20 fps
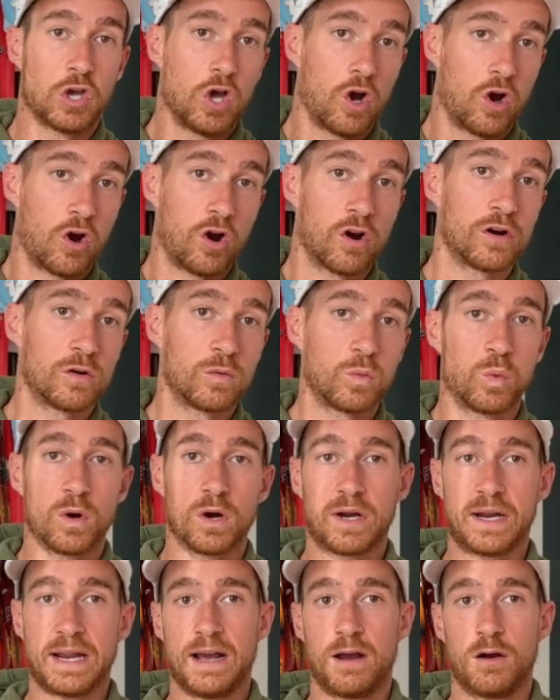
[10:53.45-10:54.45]
hard
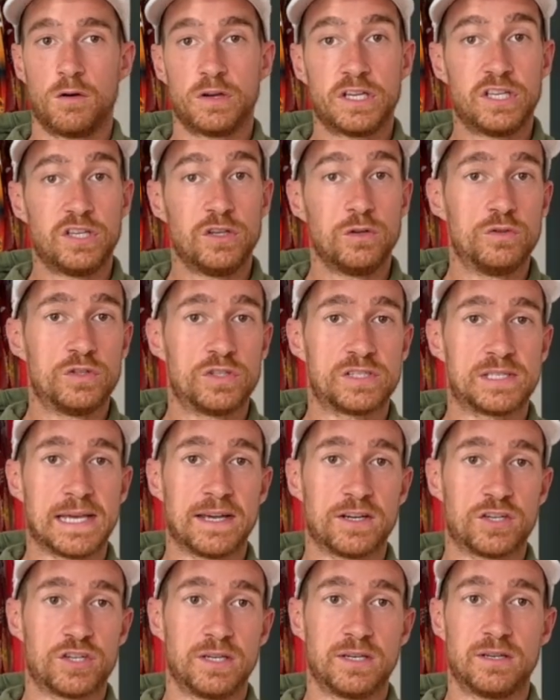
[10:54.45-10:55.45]
workout, huge
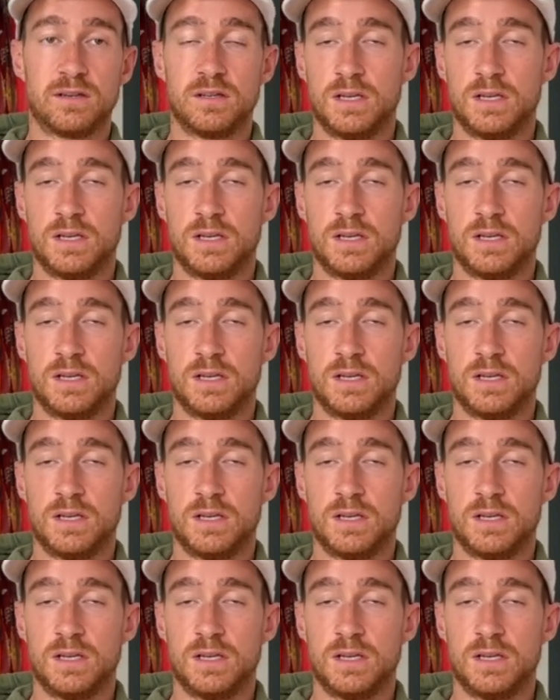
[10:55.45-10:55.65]
session,